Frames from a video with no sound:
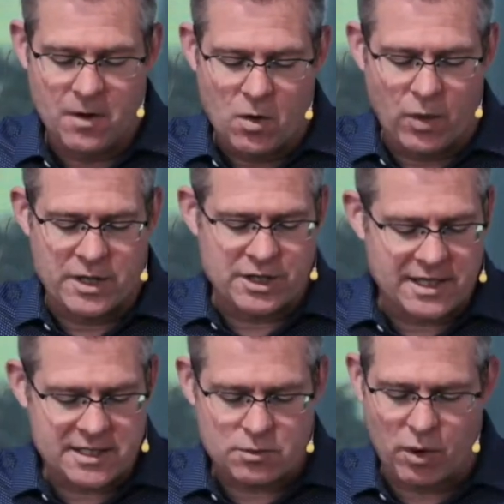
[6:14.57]
When
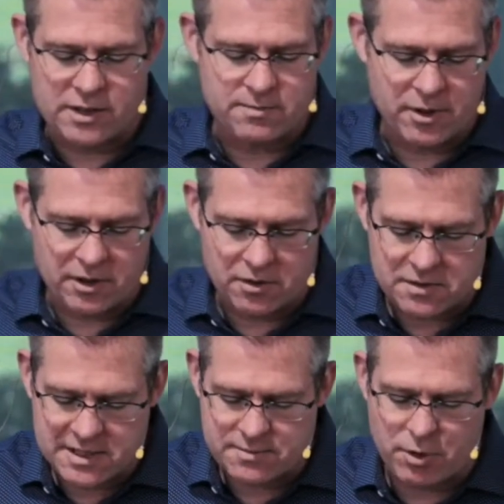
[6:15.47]
Jesus works miracles,
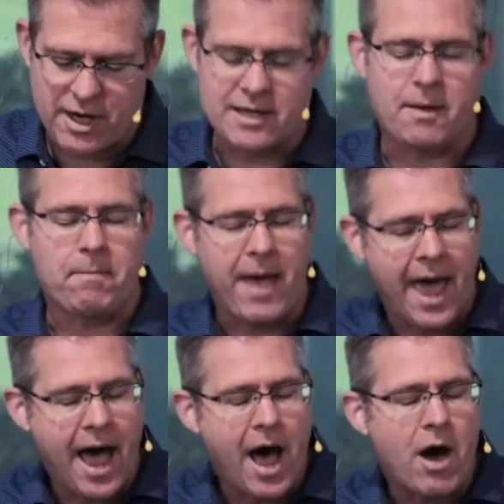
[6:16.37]
he's bringing the
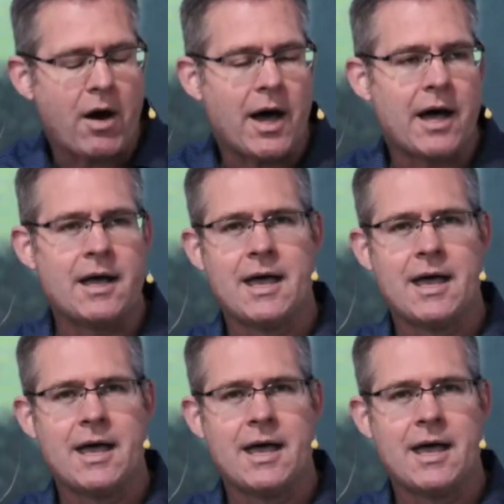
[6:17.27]
power